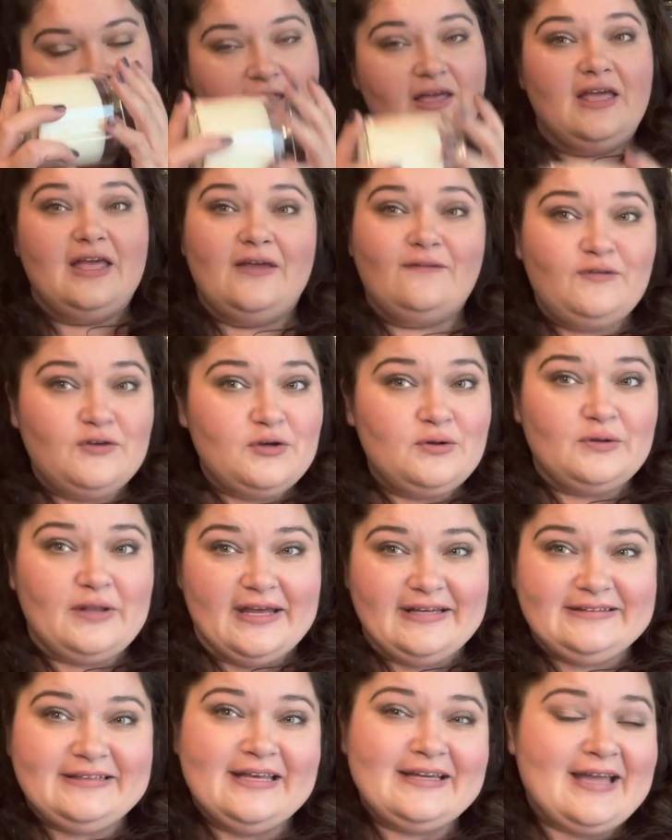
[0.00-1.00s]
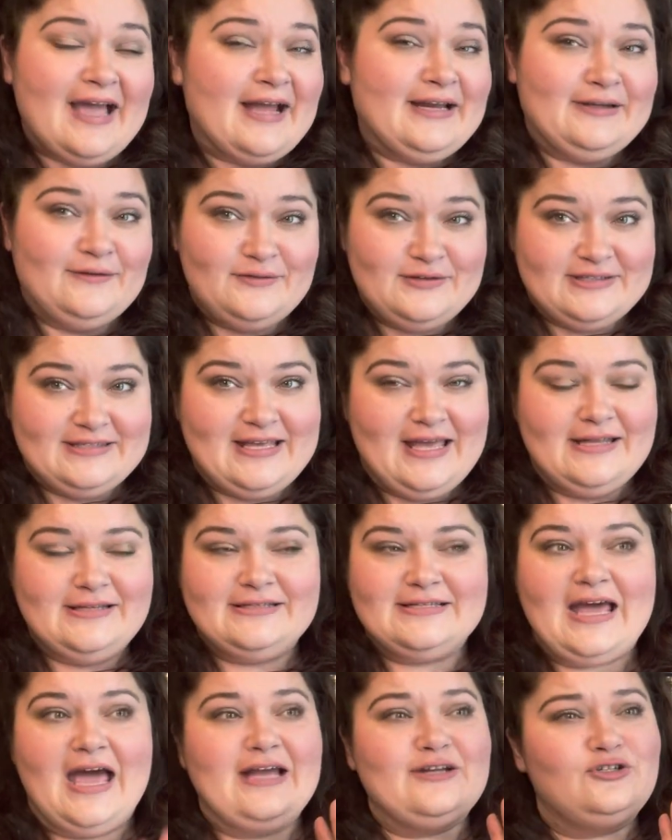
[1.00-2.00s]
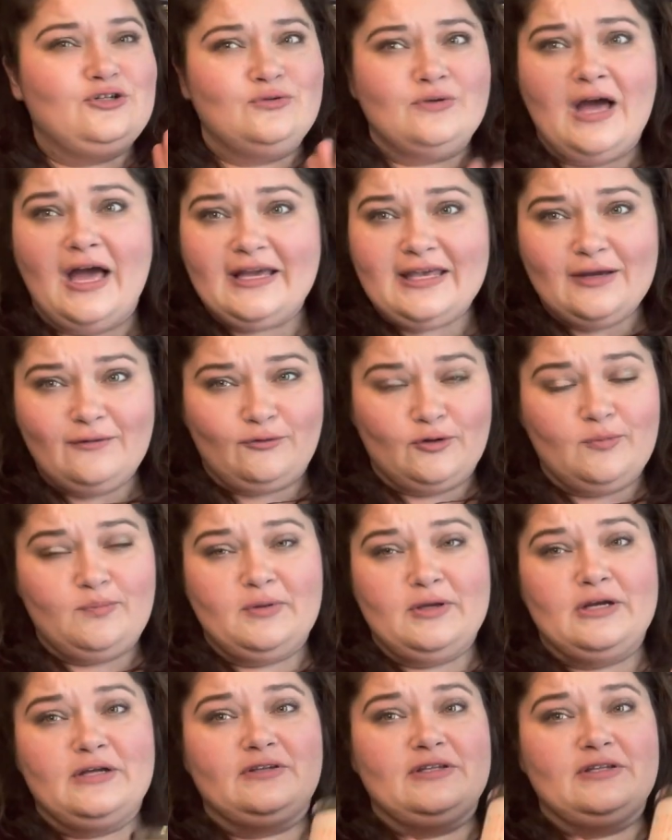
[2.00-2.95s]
If you like that kind of scent, I do not get root beer.